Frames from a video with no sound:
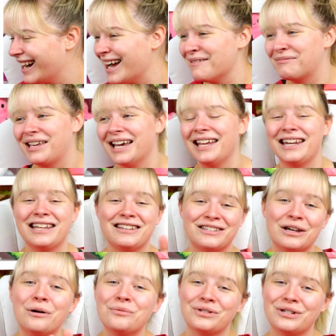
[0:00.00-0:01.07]
I'm kidding,
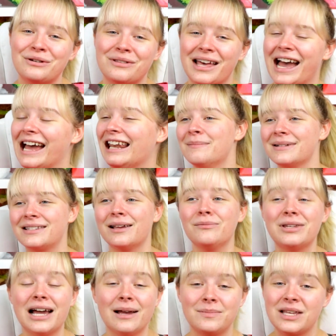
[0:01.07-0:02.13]
don't do that. But
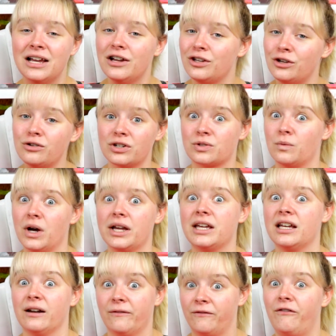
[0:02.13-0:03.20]
sometimes you just wanna
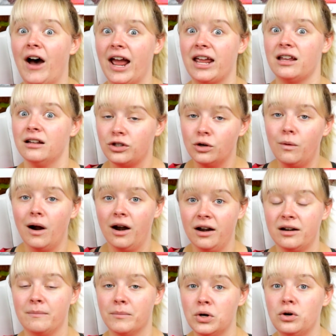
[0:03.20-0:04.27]
get a fight. You are
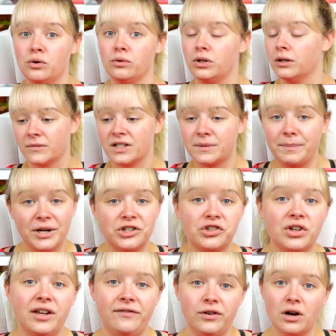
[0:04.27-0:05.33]
in a mood,
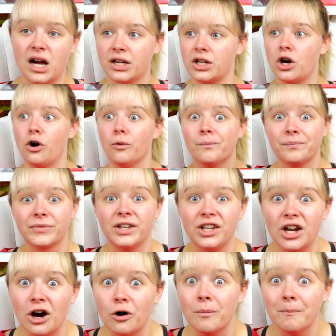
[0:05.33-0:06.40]
especially if you're on your, you
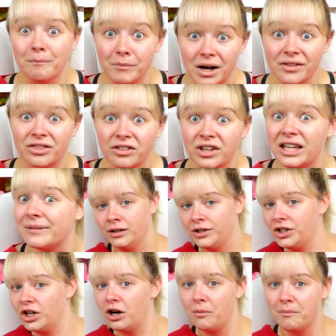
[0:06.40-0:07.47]
know, monthly,
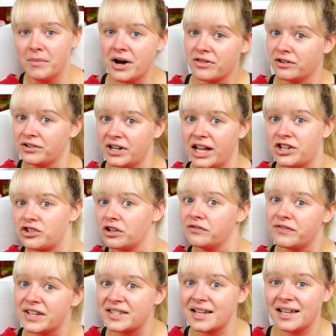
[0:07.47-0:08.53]
you know, Mother Nature
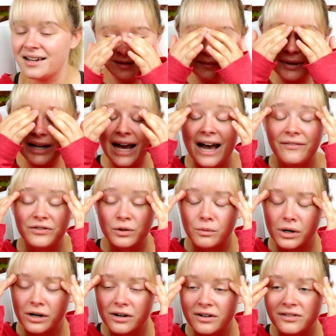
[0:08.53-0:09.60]
visit. But
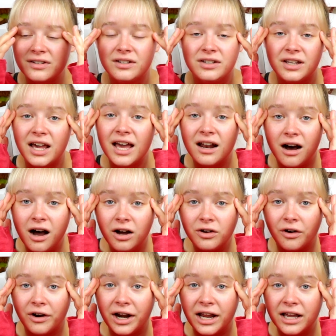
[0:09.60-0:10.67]
afterwards, you get
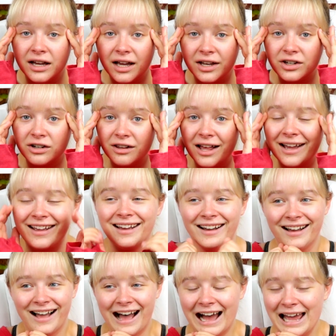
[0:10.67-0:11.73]
hungry and you're like,
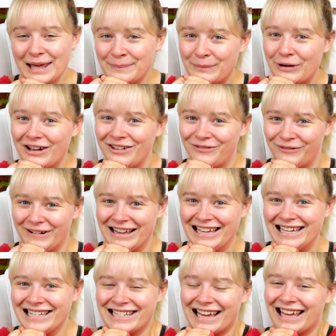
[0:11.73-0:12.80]
hi
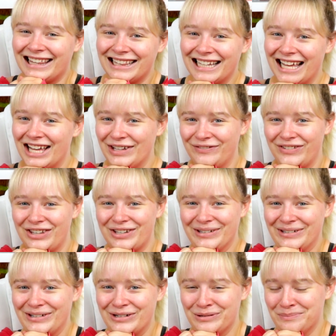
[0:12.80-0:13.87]
boyfriend, I love
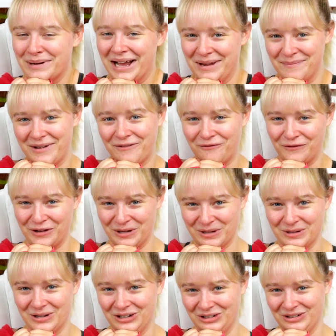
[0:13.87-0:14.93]
you, buy me
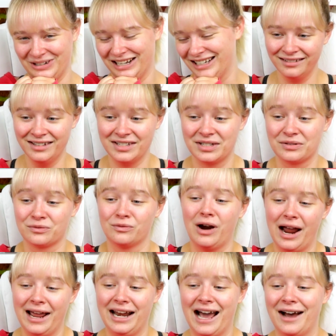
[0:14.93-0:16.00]
food. This is
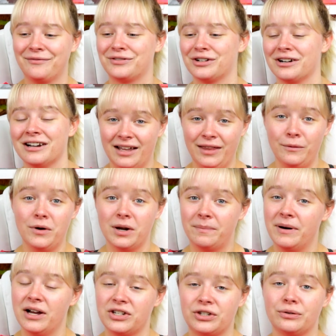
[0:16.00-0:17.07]
right after. And they wanna
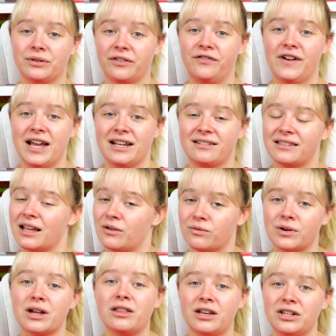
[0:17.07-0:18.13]
punch you in the face, they
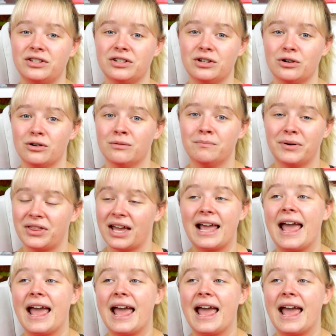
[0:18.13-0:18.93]
really do, but they